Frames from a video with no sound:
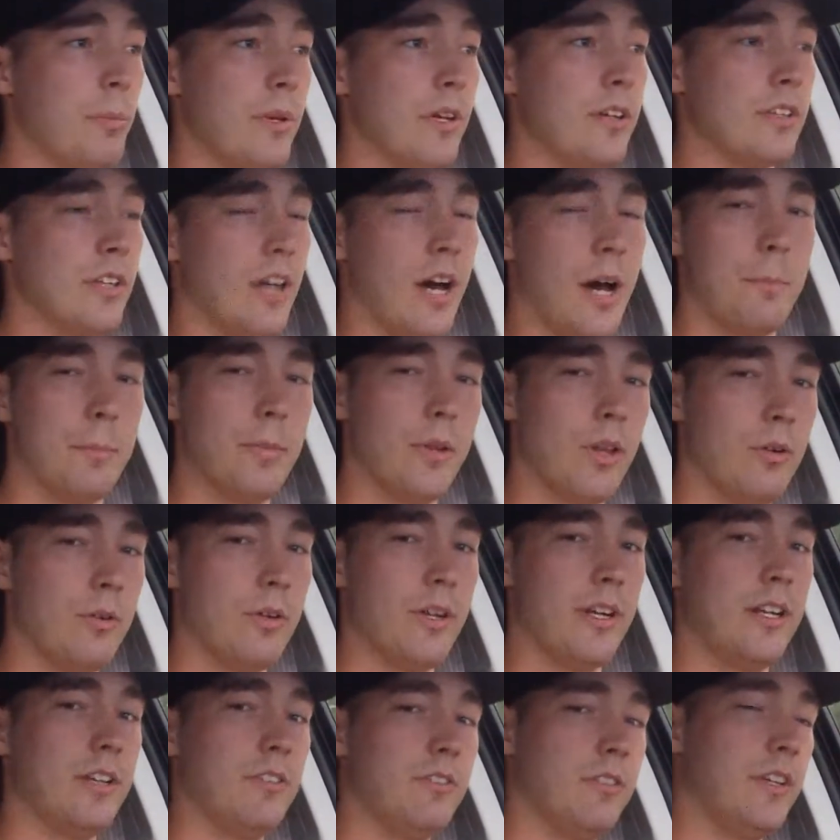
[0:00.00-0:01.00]
be able to upload
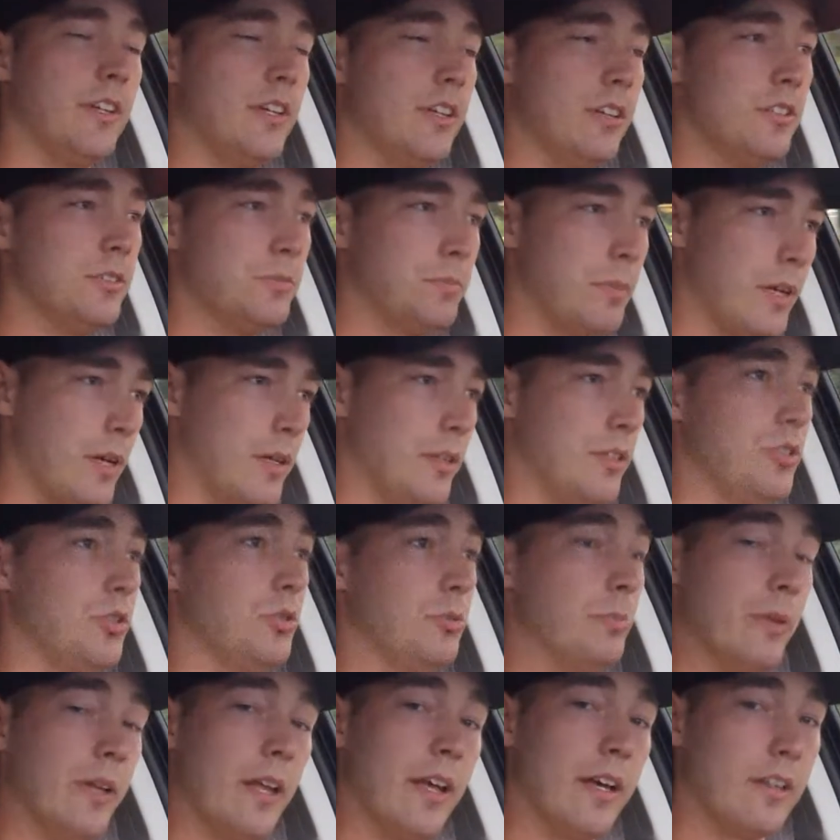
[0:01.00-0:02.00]
any videos, but I
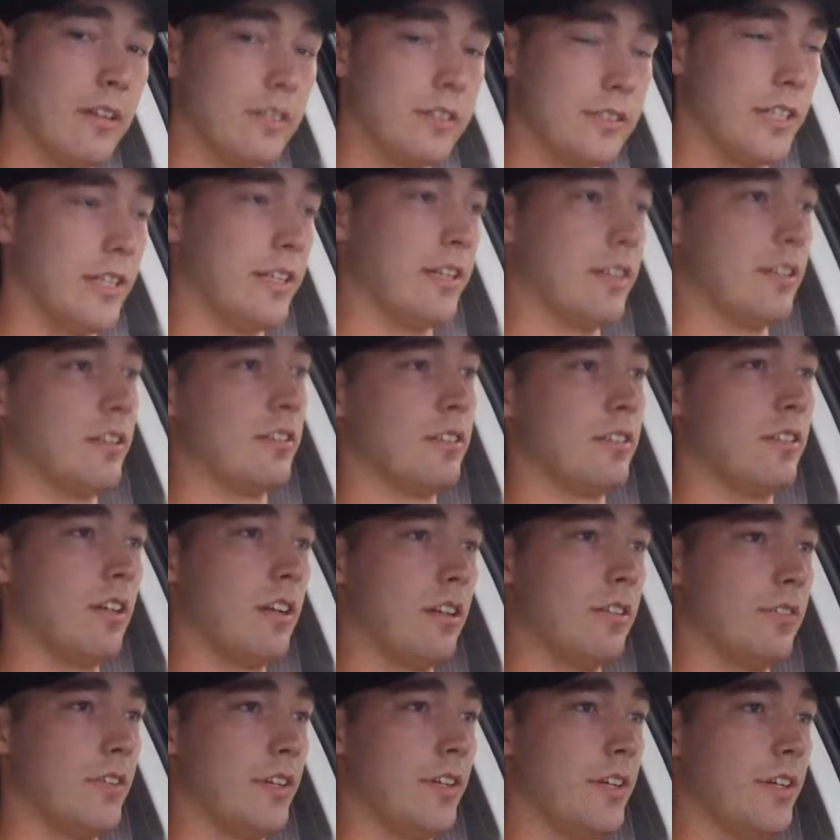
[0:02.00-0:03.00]
do plan on taking a
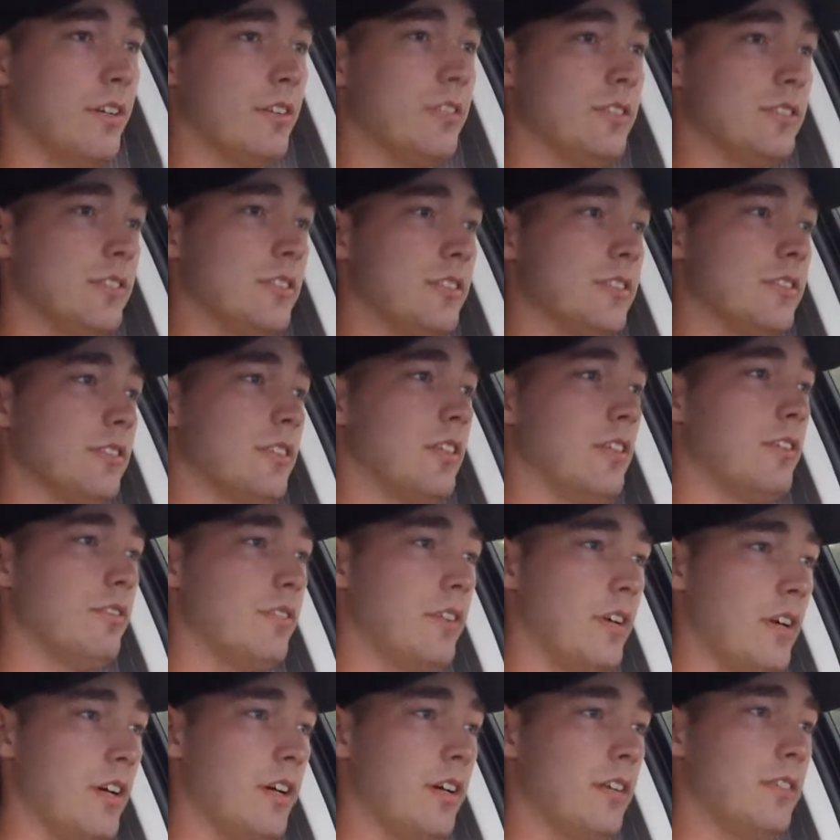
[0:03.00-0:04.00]
lot of videos of
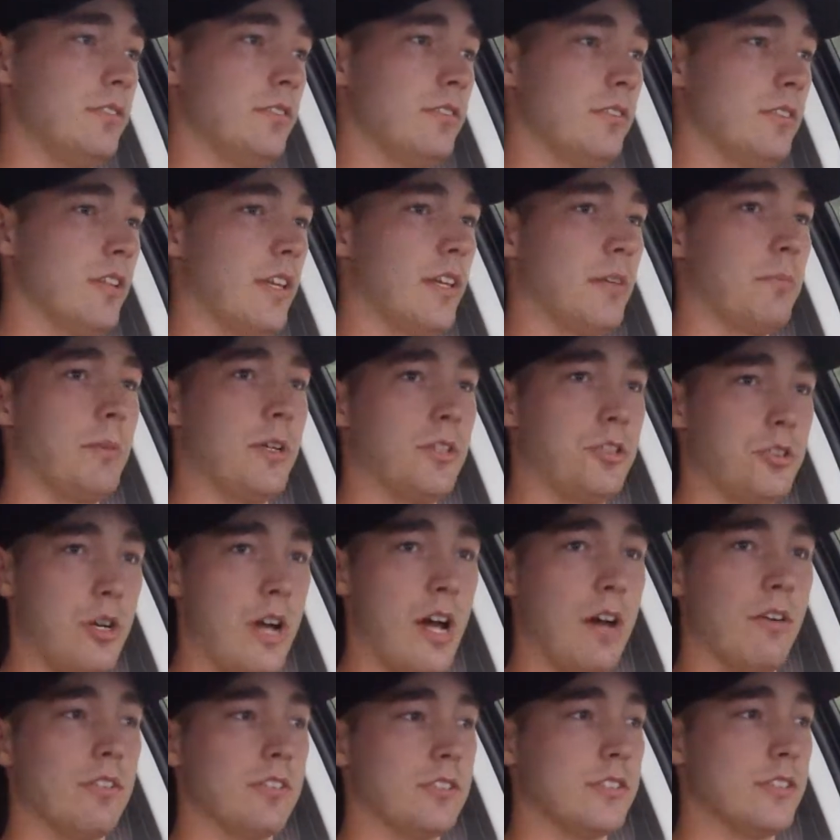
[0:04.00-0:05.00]
like my
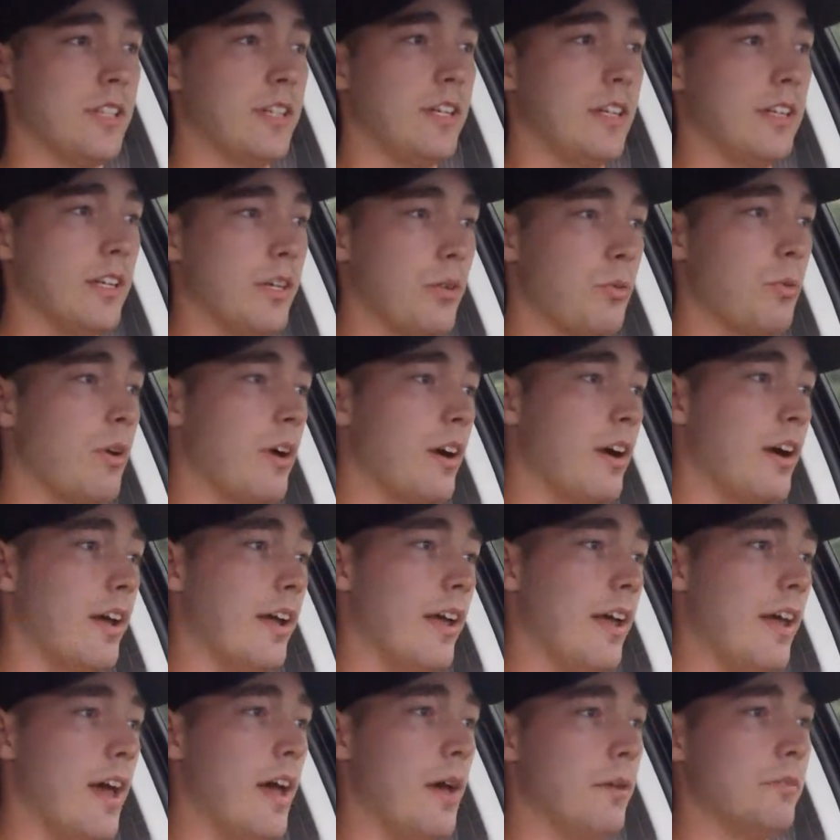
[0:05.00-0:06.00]
travels there, like where I
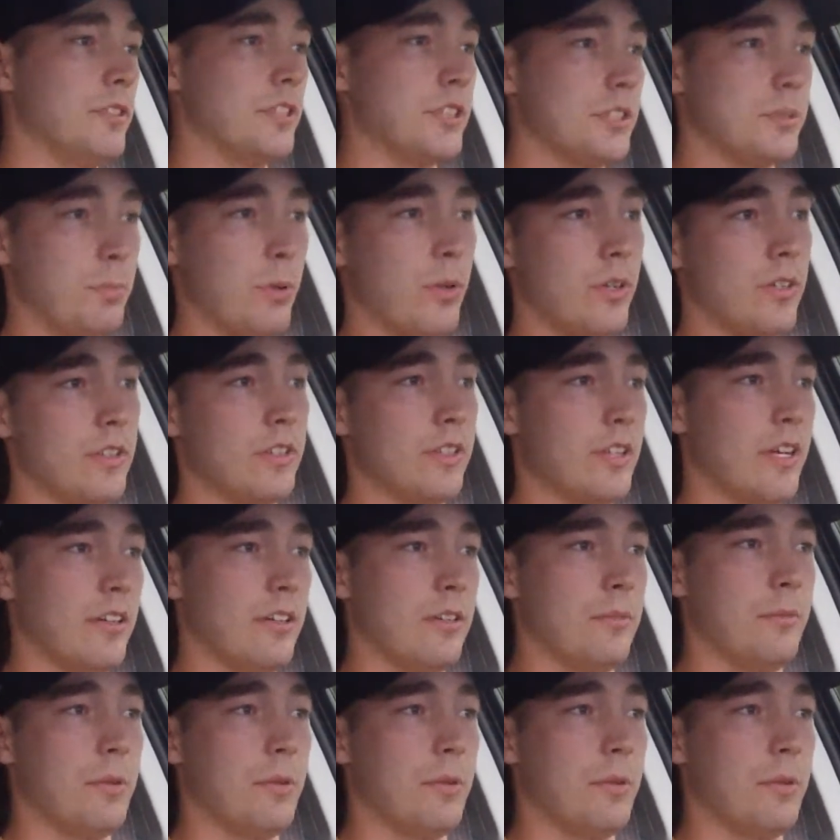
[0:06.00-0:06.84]
am, just putting together